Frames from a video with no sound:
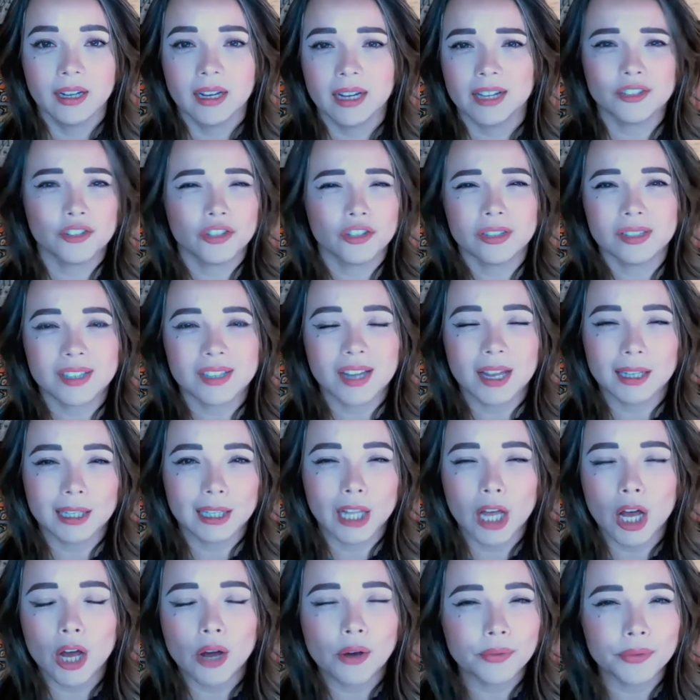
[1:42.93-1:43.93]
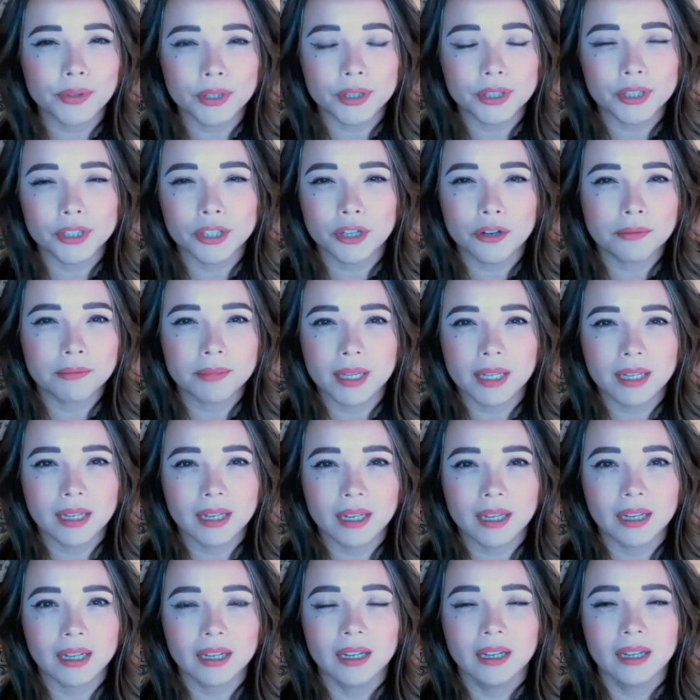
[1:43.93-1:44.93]
And she's not alone. There's so
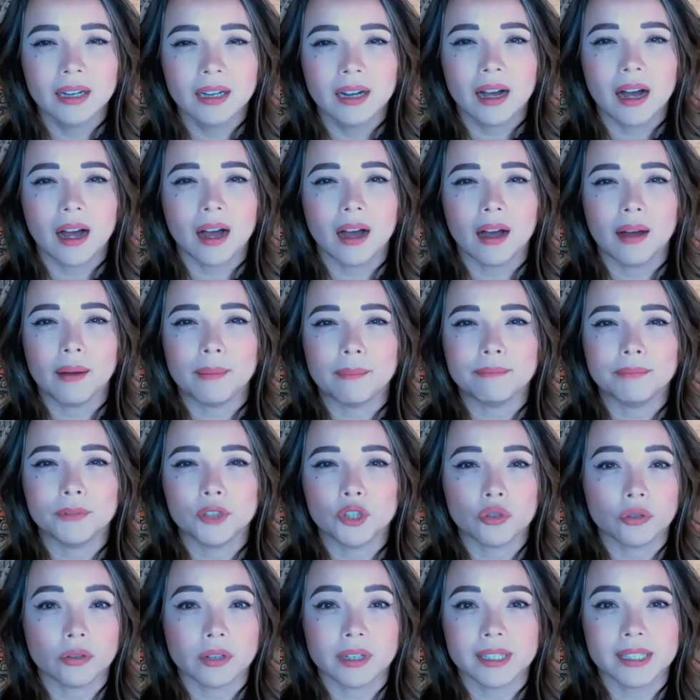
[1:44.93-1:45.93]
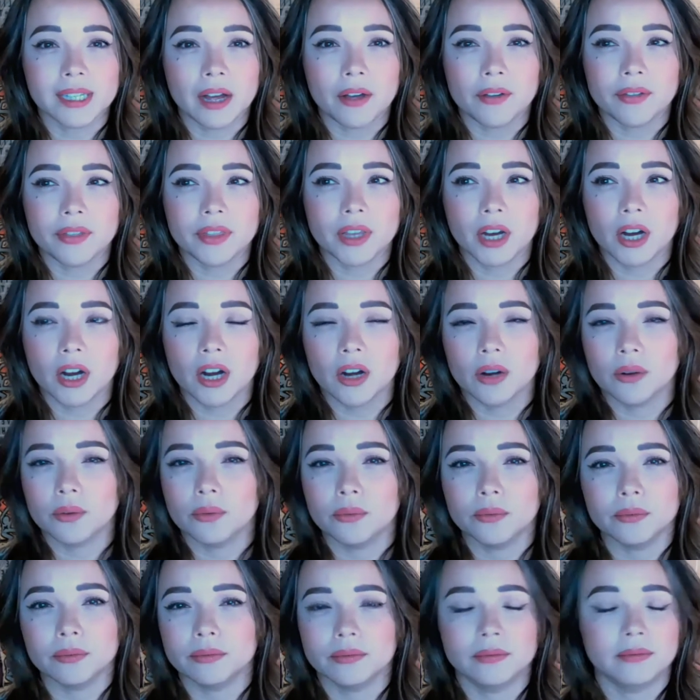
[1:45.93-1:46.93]
many um, jurists out there,
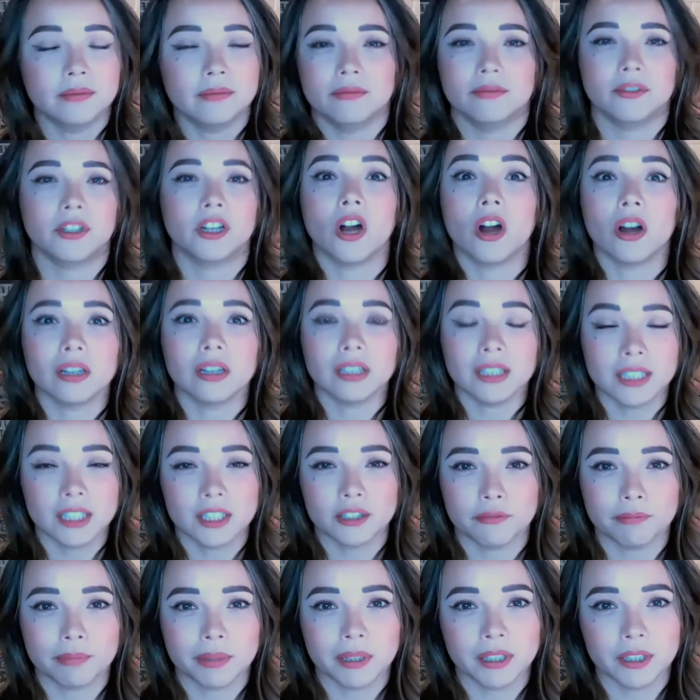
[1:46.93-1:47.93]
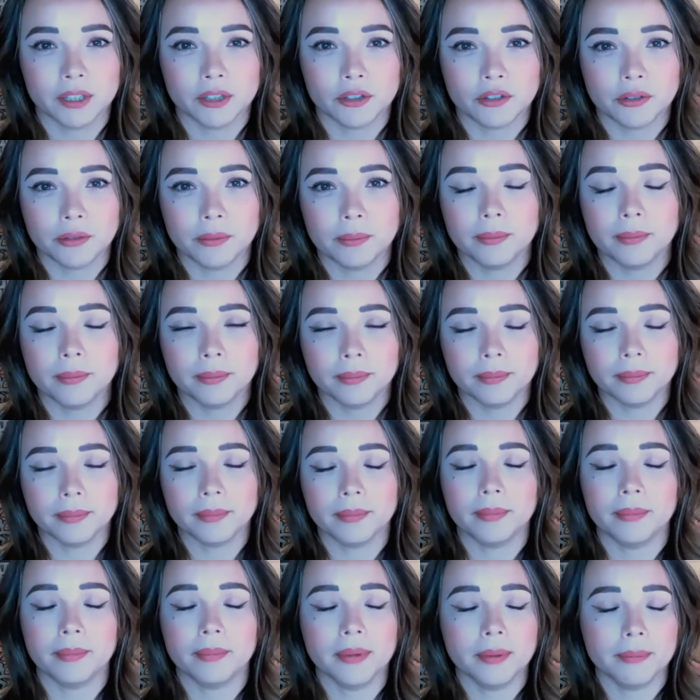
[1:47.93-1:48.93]
regardless of political
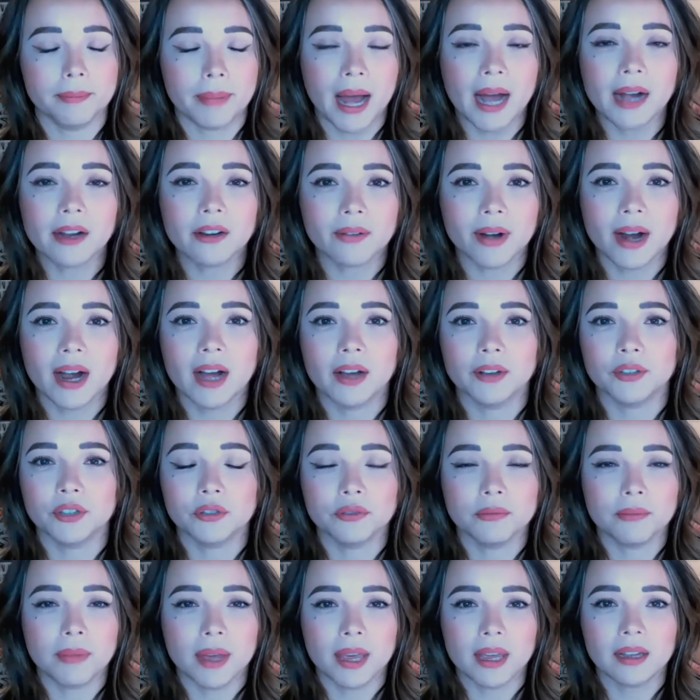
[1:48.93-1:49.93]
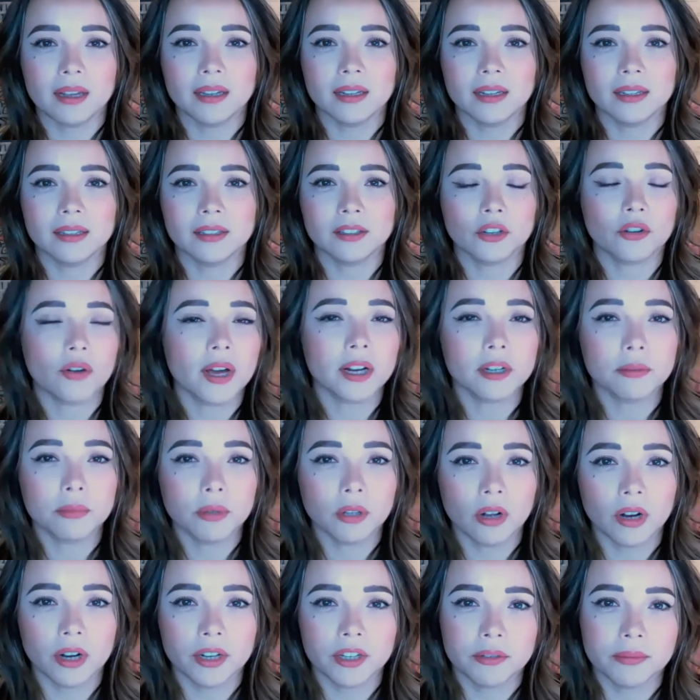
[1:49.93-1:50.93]
background who make
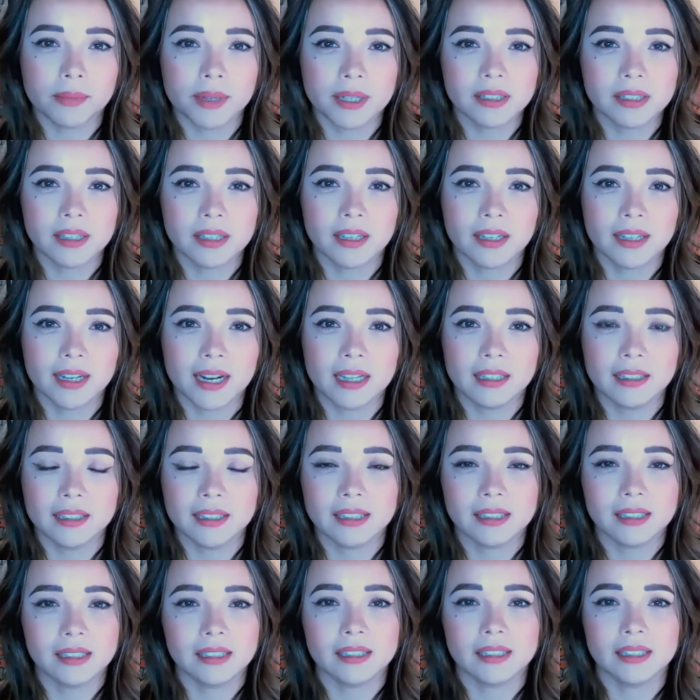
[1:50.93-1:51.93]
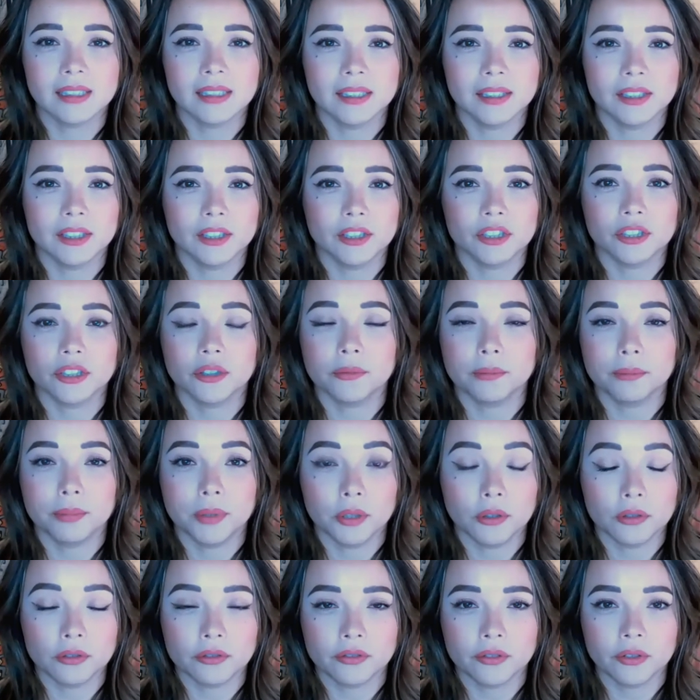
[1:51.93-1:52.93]
incredible arguments and analysis, and they're so
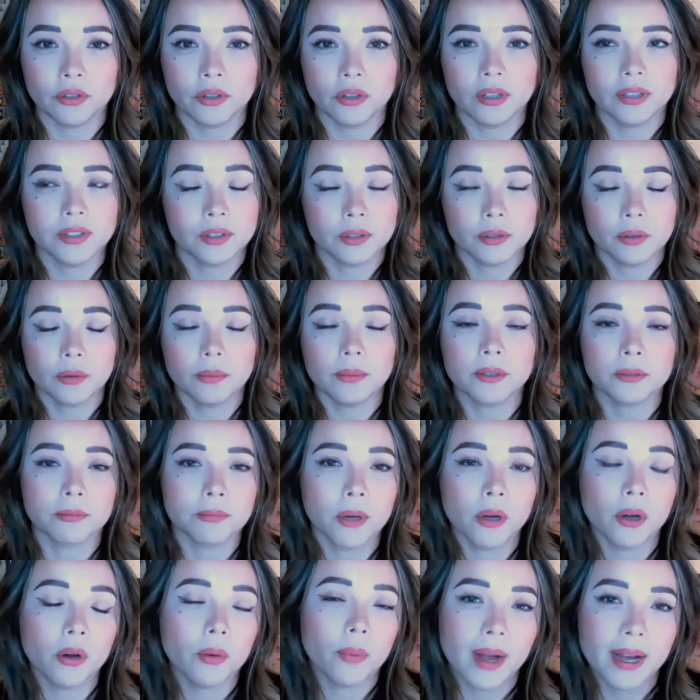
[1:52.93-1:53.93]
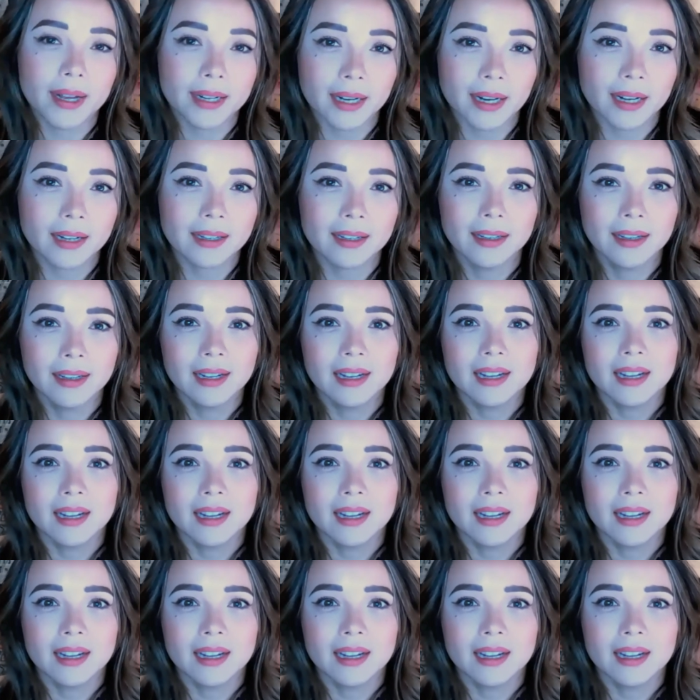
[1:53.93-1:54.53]
beautiful. They're almost poetic.